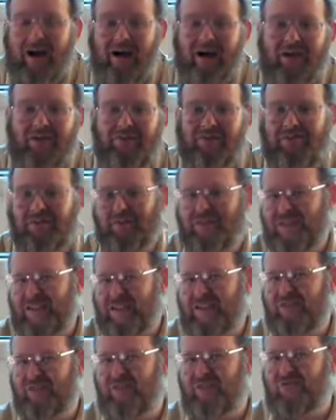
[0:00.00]
The
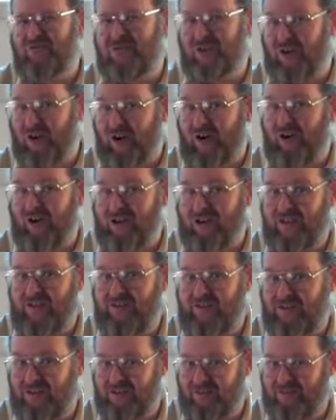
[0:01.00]
link to the holidays
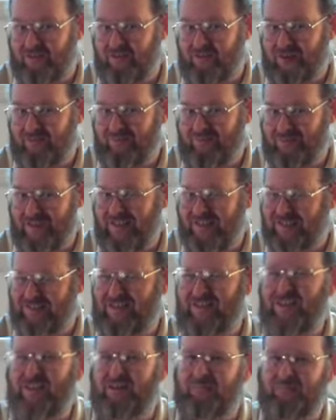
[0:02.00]
in this story is
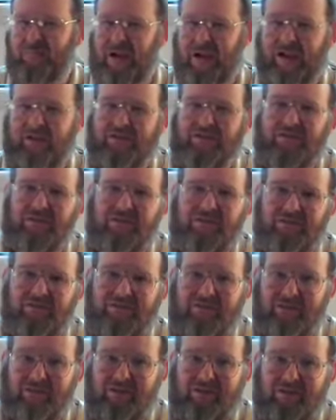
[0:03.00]
thin at best.
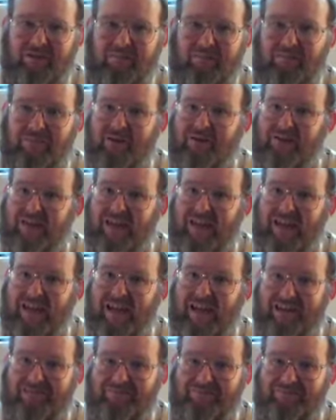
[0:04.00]
But then
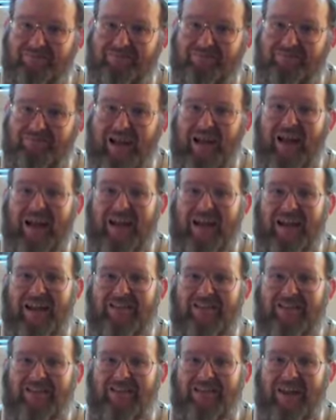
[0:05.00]
again,
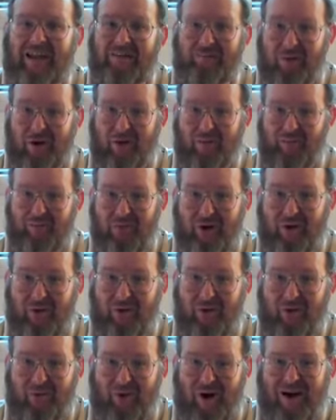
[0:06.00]
hearing the name
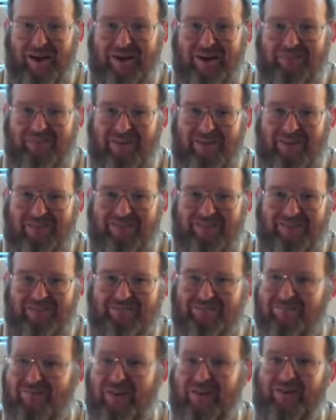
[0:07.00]
Bawana Beast,
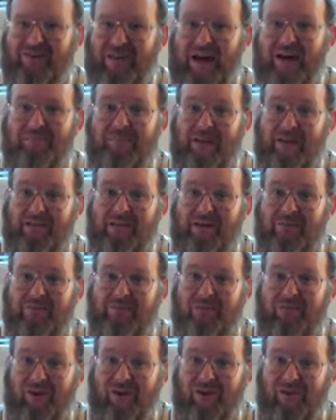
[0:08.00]
well, that makes up
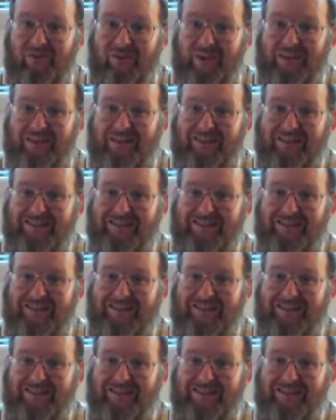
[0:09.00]
for all of it.